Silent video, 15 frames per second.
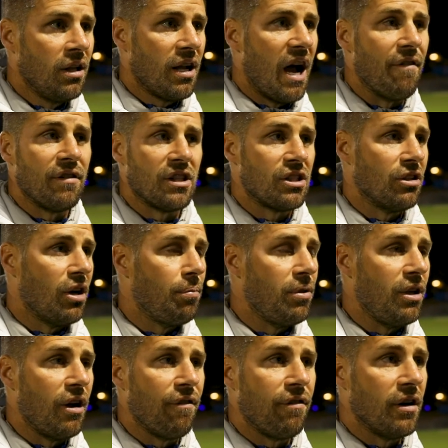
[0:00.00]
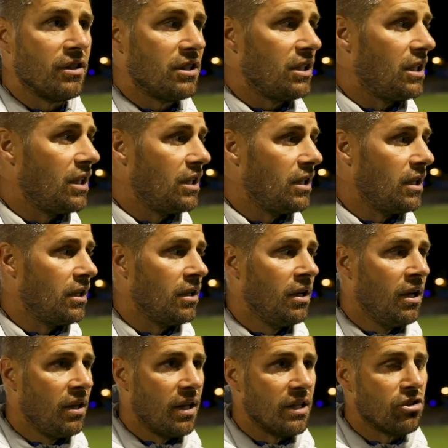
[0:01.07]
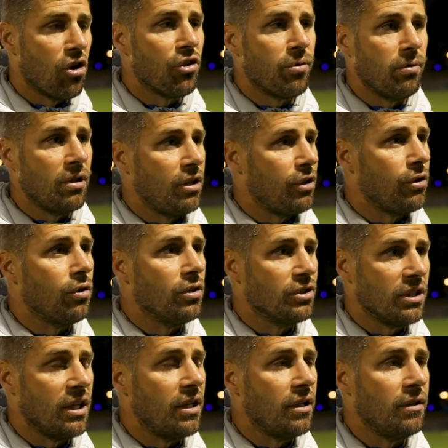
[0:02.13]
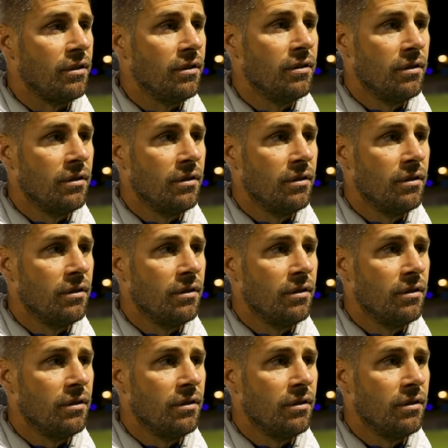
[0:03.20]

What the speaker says: Conference is still up in the air for us to get in, and that's ultimately the goal, is to get in.